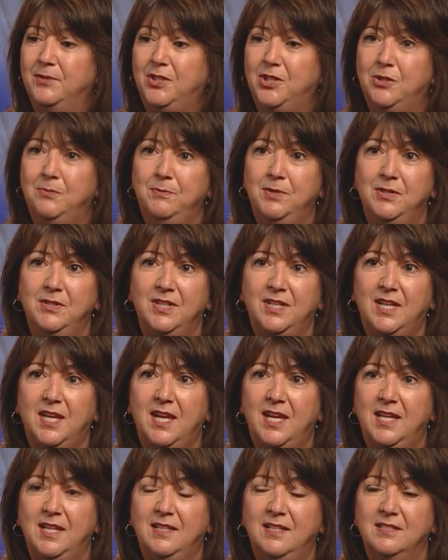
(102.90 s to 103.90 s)

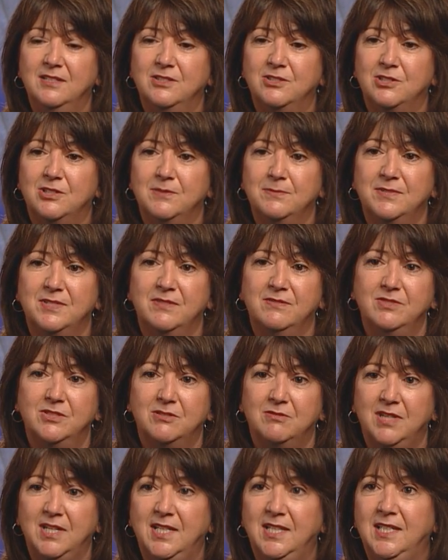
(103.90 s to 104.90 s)
communicate in terms of
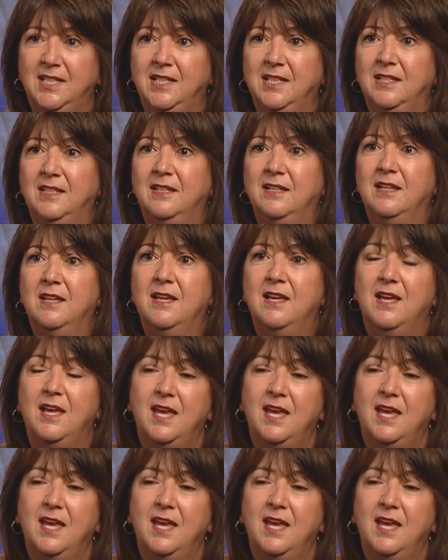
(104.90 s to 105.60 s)
training